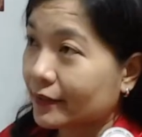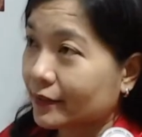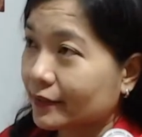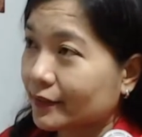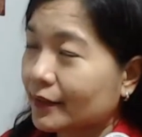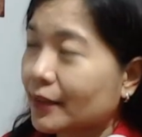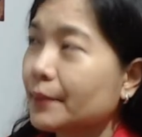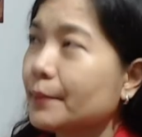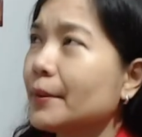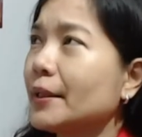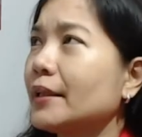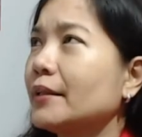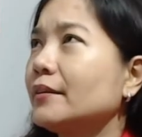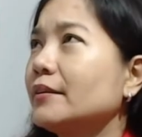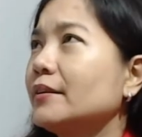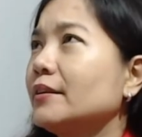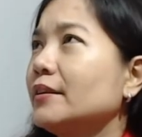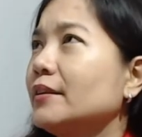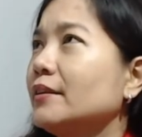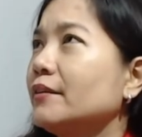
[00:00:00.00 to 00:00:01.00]
Mm, I mean,
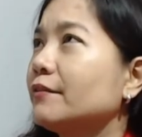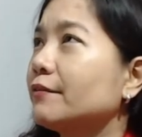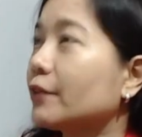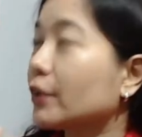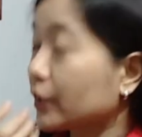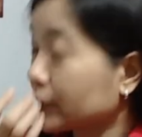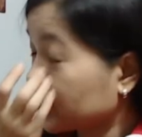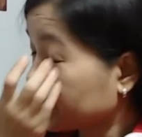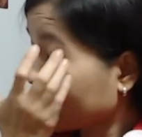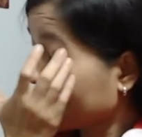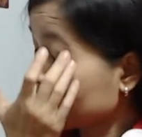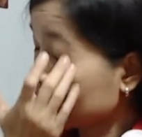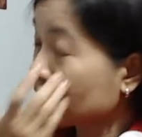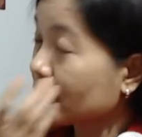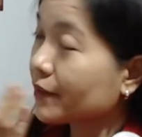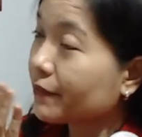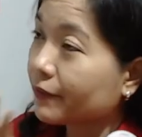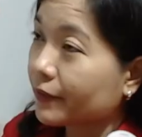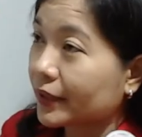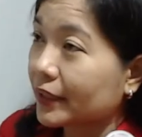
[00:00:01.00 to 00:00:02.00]
yes. for, especially
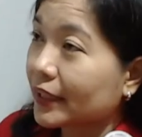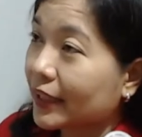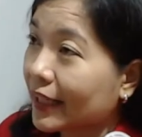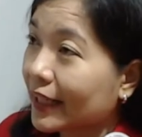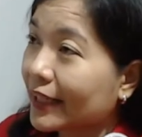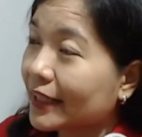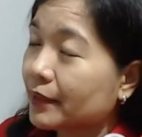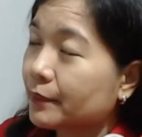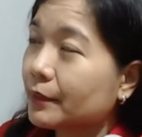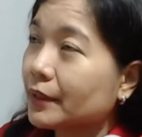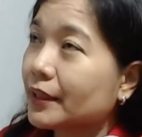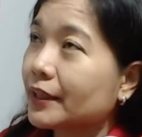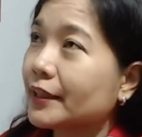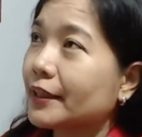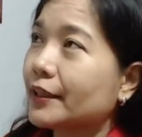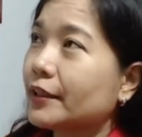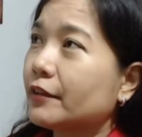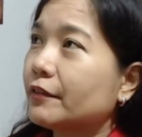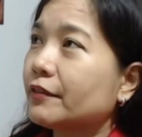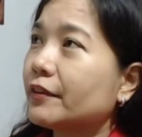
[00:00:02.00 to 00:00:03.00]
for the animal in
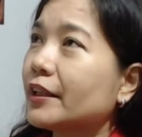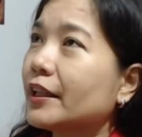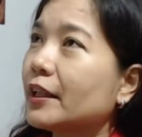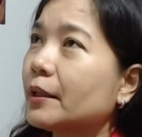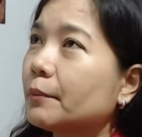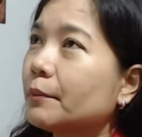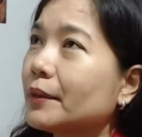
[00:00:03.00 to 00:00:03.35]
need of help.